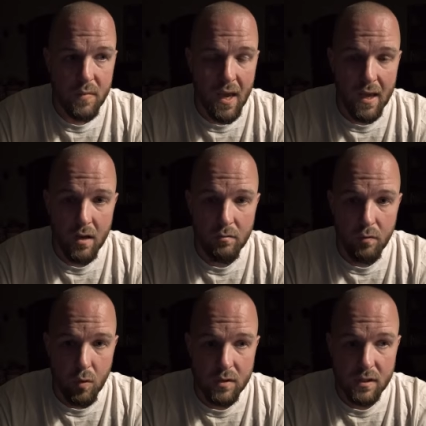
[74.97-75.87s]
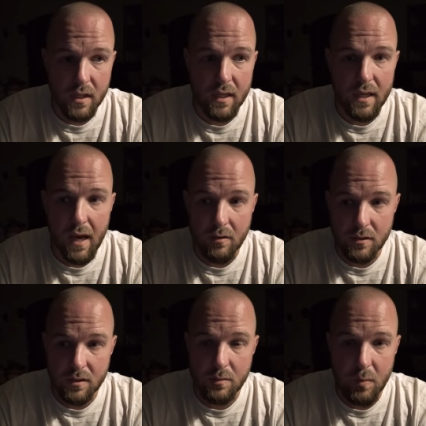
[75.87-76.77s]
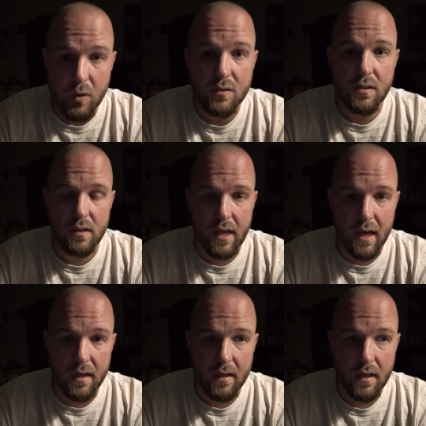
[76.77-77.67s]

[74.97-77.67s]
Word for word: And unfortunately, I was exposed to that